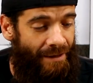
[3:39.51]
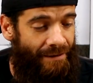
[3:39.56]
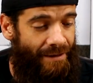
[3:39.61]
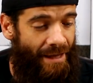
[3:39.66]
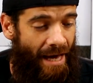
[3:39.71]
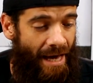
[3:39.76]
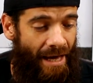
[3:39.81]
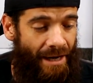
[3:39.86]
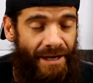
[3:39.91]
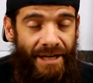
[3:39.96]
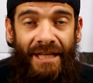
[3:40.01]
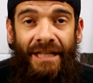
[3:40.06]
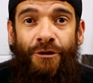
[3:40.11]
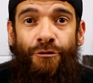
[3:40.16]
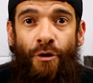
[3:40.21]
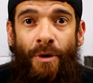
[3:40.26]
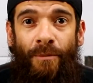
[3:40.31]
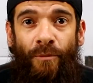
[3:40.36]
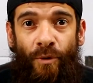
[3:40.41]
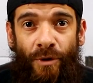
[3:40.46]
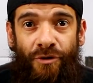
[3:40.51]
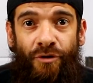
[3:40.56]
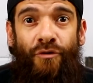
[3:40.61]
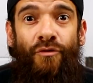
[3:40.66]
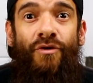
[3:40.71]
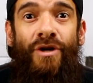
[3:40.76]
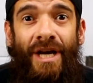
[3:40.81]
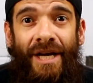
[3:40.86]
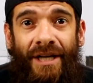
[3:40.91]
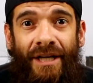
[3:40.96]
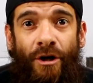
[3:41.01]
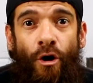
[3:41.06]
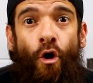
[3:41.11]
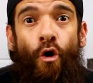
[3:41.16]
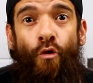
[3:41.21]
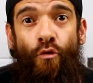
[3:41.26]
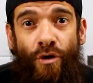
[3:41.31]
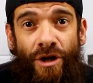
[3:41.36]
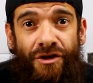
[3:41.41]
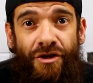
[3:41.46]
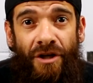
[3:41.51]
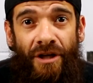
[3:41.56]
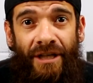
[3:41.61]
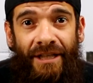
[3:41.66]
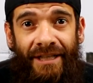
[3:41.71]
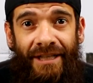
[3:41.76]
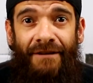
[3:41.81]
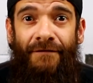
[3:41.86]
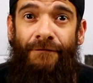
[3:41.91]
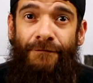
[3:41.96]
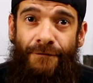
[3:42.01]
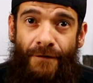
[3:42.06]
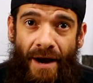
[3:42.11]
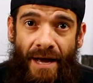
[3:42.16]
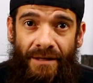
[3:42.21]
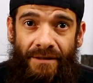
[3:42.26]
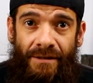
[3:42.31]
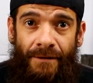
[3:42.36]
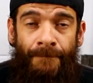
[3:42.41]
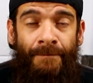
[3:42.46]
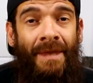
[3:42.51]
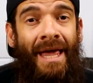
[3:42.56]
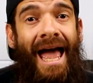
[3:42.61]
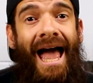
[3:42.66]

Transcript: that Nitram was creating originally in France.